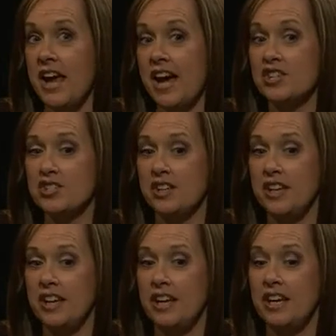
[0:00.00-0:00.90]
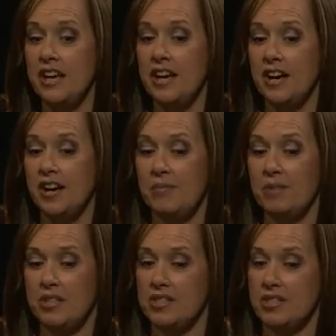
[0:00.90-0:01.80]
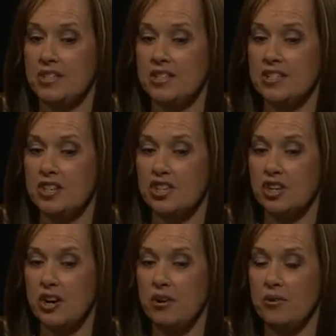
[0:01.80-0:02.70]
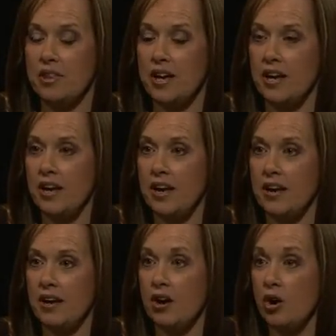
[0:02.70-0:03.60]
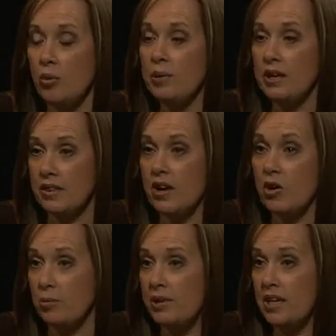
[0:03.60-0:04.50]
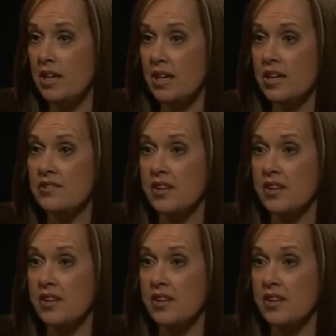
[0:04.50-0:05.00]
actually, the statistics show that the OB is